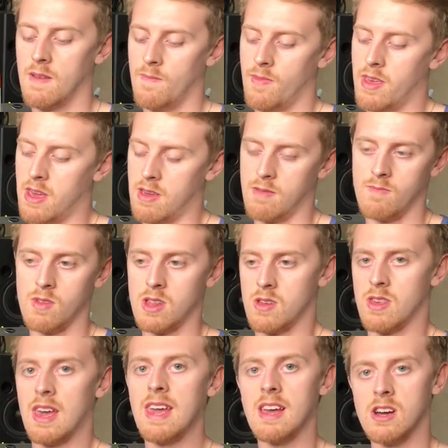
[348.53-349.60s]
The
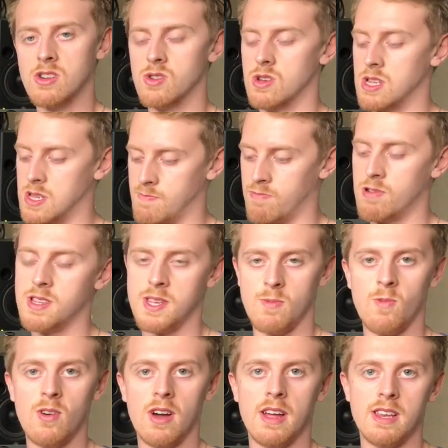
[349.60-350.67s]
800 is pretty
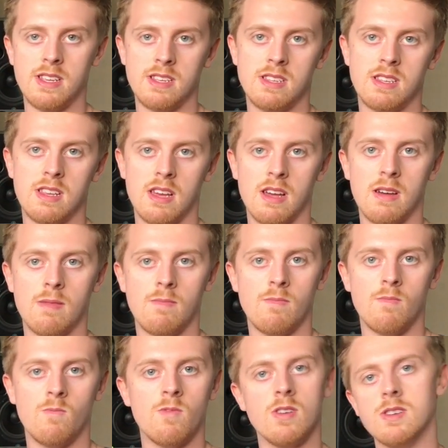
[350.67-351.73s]
wide,
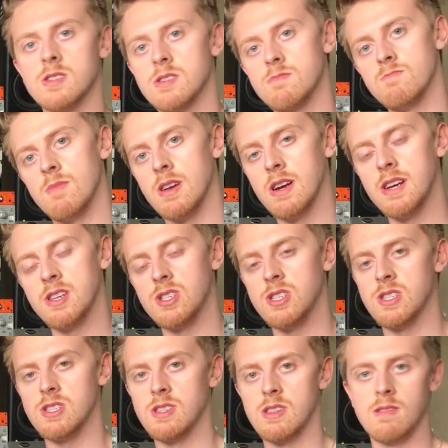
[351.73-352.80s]
whereas my
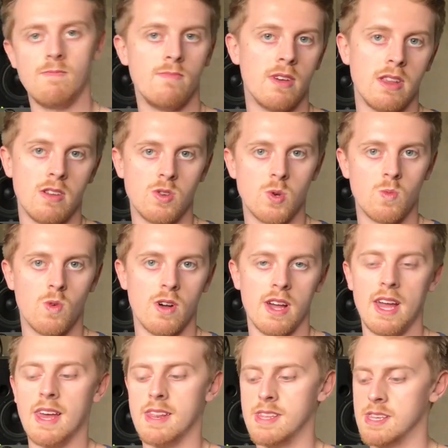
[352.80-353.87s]
Aisha's 900 watt
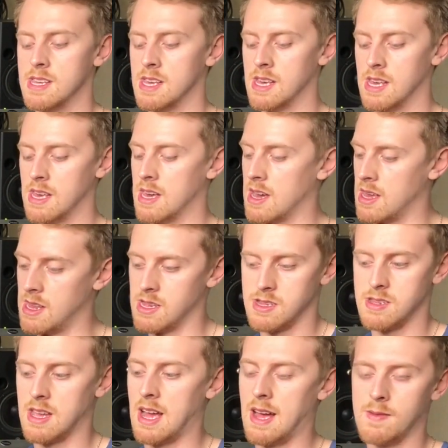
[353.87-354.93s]
head, and
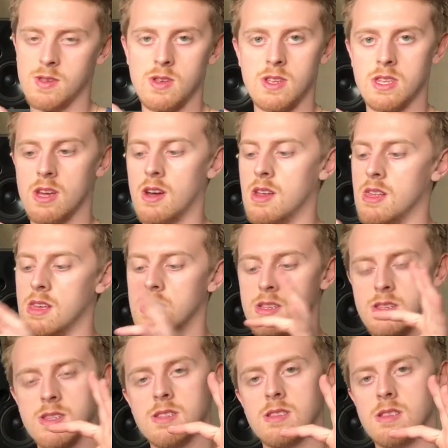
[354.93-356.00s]
it's absolutely tiny.
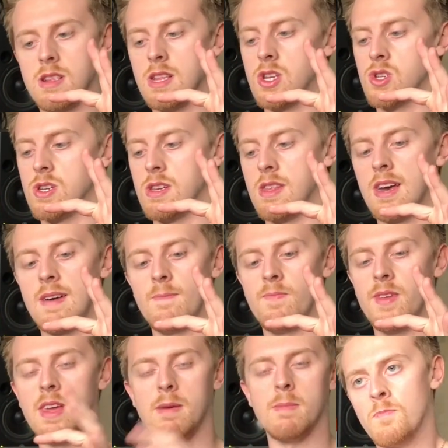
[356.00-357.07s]
It's literally that
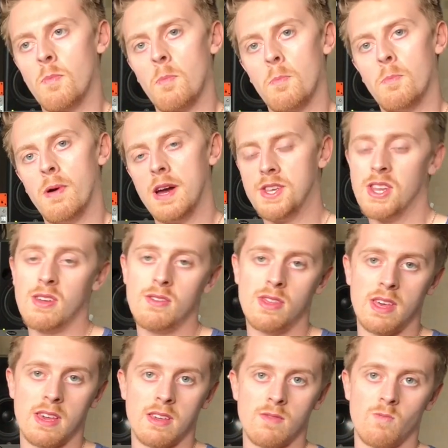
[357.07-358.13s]
deep. But I do
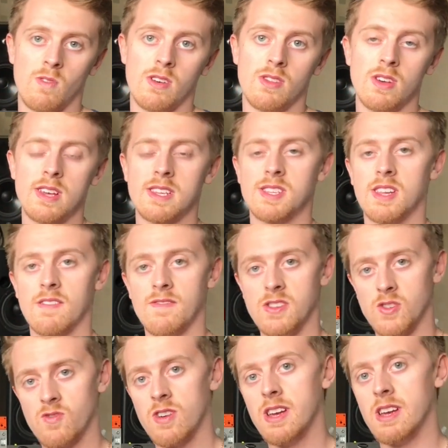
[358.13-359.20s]
think while that stuff
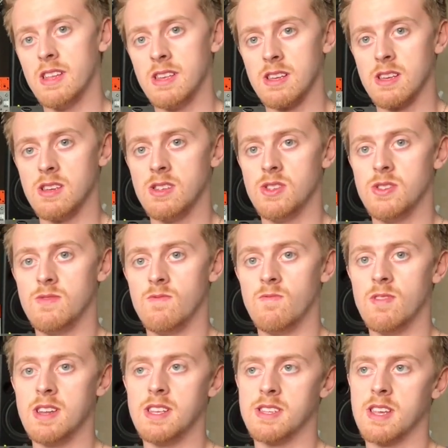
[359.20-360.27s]
is great and it can
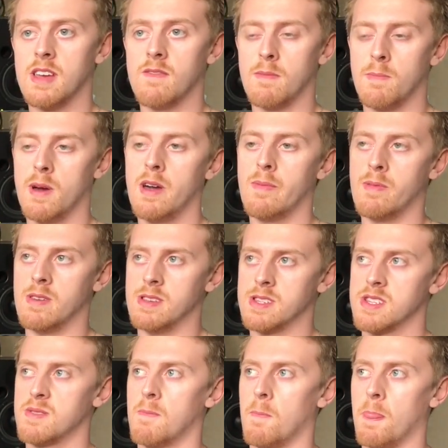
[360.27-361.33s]
really serve a
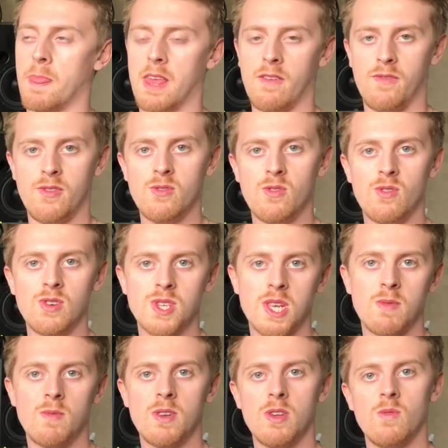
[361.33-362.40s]
purpose, if you're
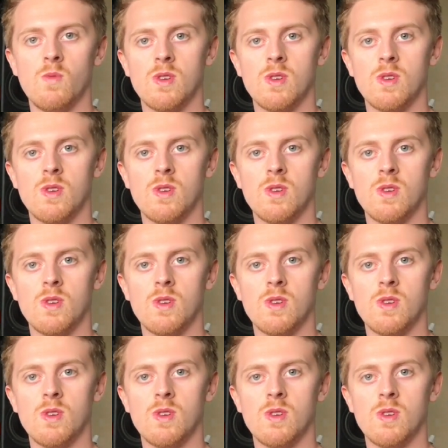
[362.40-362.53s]
someone who